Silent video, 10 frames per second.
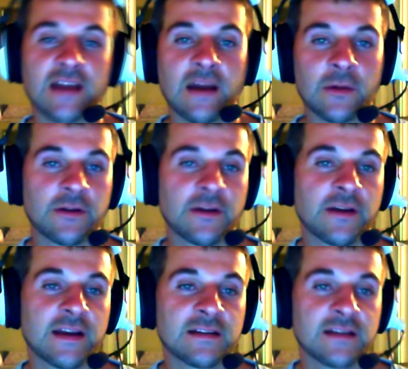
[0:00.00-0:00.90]
I'm going to go
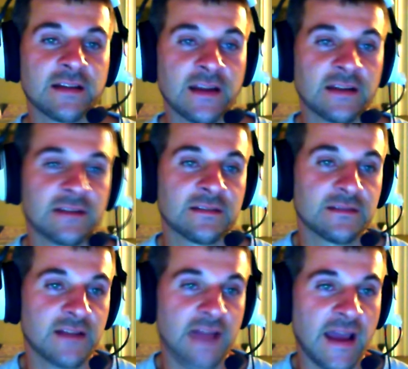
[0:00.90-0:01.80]
ahead and, and
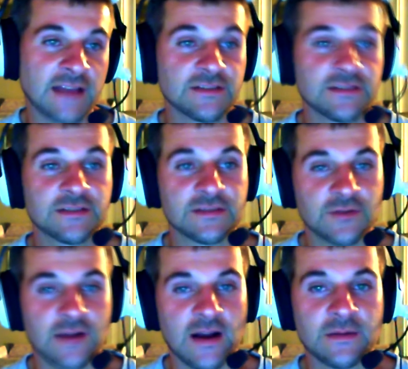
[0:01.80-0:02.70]
ask you to subscribe